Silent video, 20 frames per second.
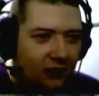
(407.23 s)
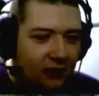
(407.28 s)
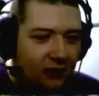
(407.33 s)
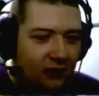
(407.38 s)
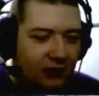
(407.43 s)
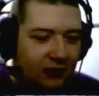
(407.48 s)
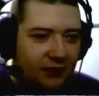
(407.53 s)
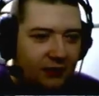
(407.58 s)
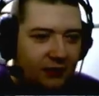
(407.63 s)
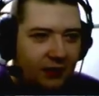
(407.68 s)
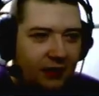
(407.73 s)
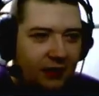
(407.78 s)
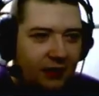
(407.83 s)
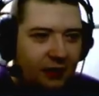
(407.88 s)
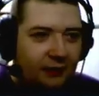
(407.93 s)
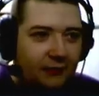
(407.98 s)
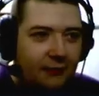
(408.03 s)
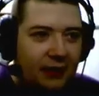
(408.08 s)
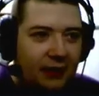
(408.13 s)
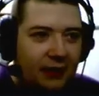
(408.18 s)
Doesn't
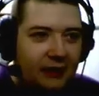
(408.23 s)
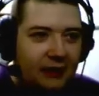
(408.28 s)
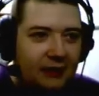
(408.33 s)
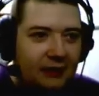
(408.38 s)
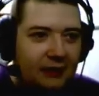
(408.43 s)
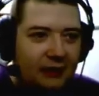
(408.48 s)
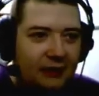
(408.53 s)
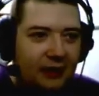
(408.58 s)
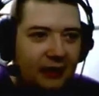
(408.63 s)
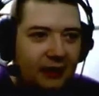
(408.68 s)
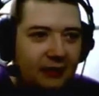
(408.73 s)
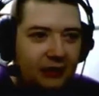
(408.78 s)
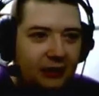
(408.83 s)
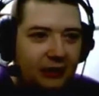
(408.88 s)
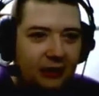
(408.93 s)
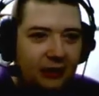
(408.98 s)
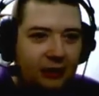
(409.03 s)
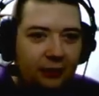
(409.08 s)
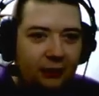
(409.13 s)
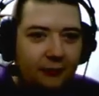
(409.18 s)
matter. He is dead
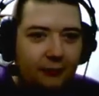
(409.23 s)
too.